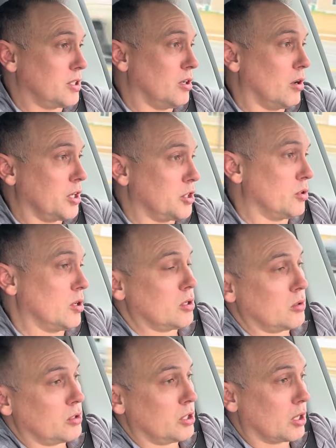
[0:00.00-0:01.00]
You're on your
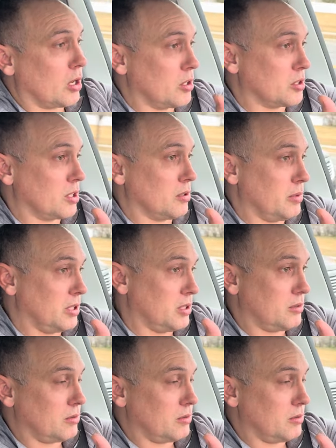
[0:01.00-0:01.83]
own. Your car's going to be,